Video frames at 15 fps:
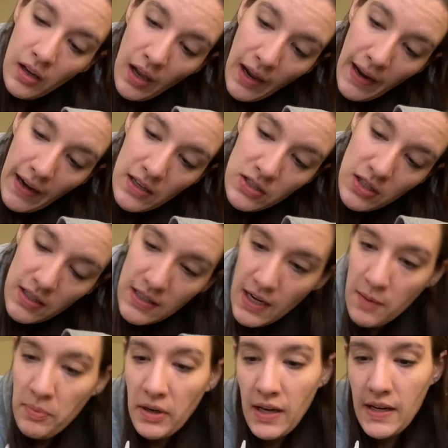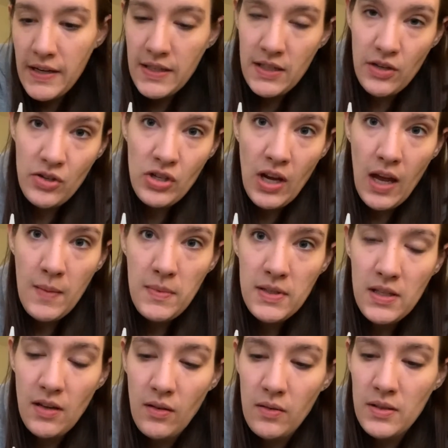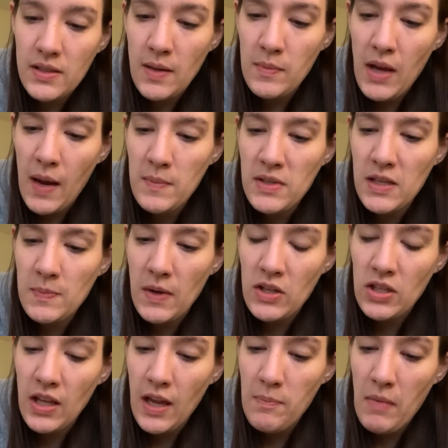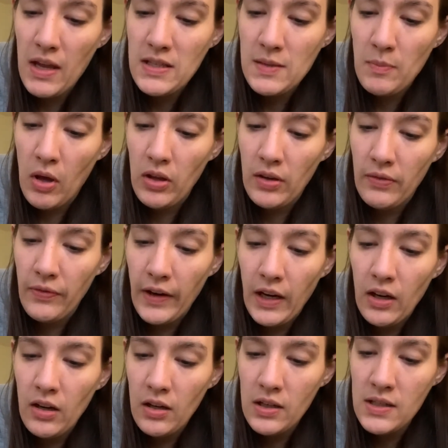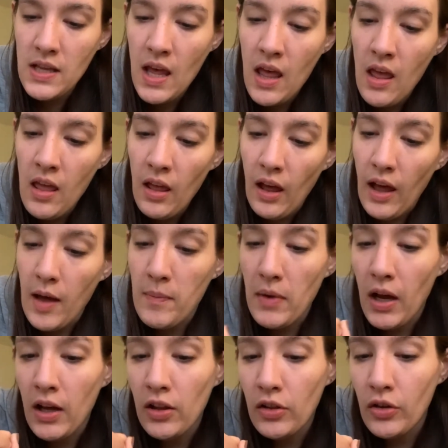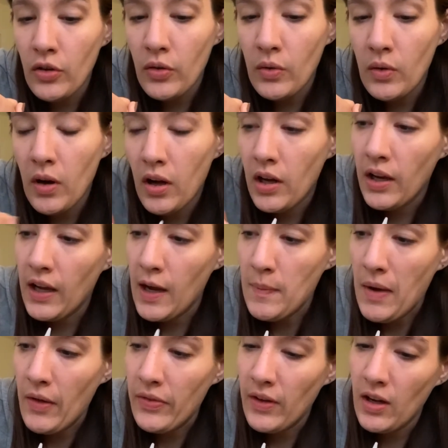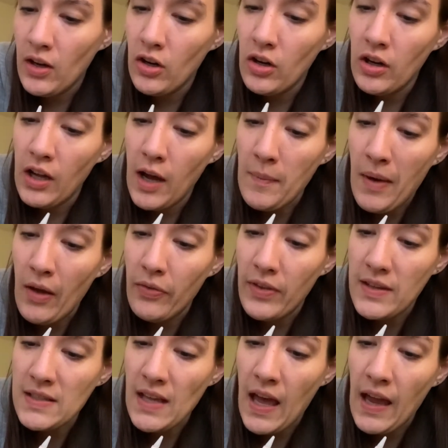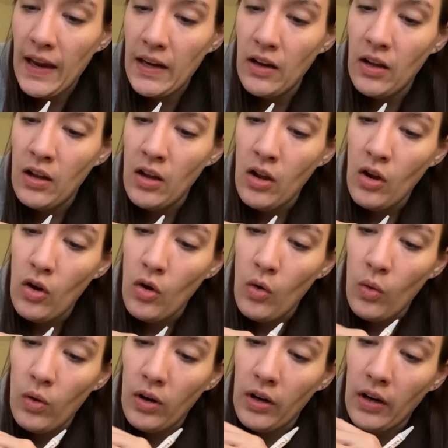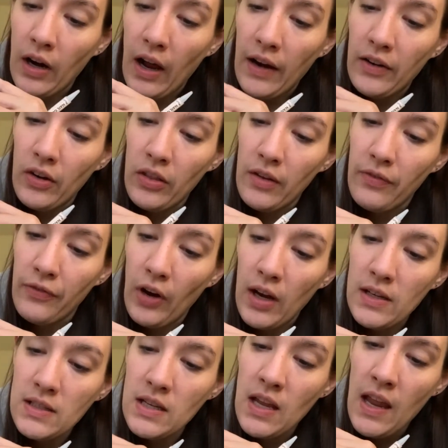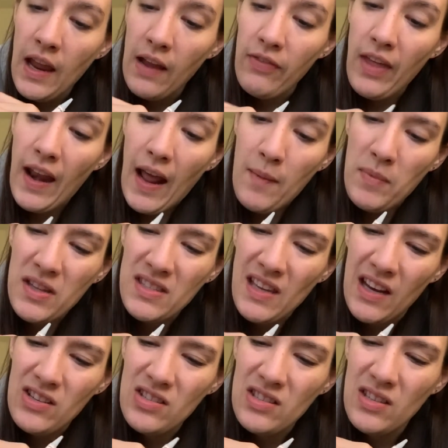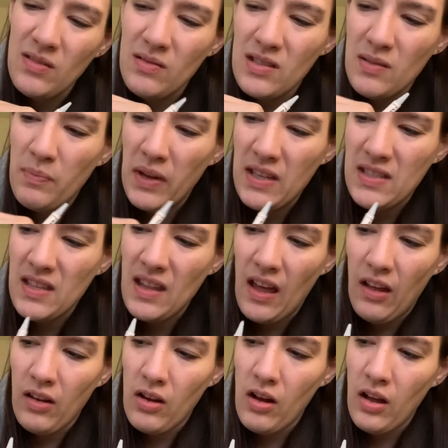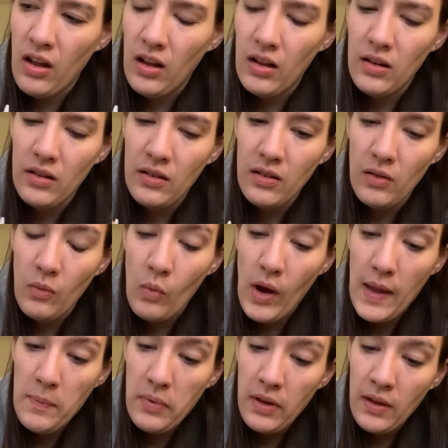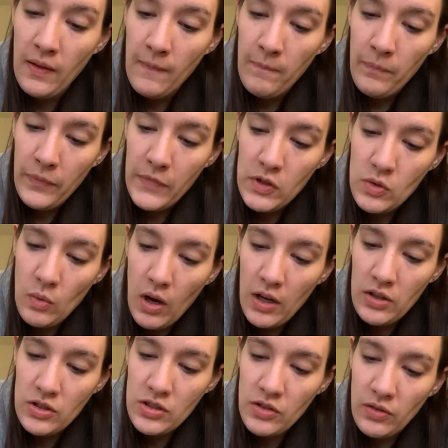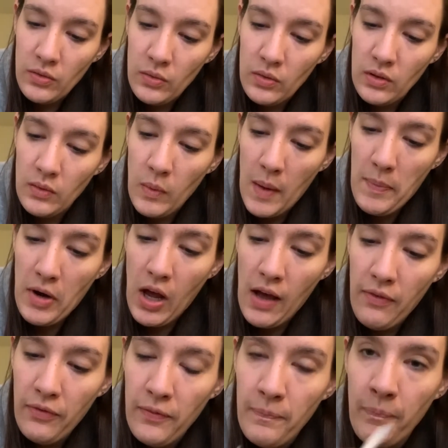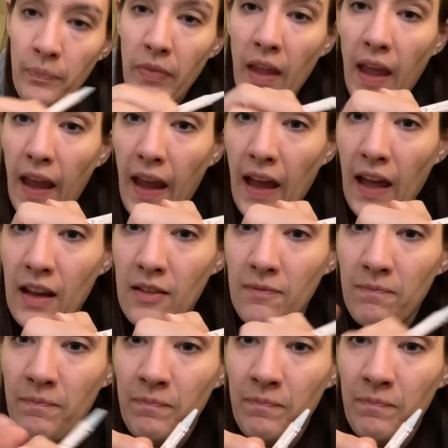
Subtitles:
I actually did a pretty decent job. So sometimes, especially in my smaller fingers, a glue could come out the side or under the front. If that happens, I just use a piece of the alcohol wipe to wipe it off, and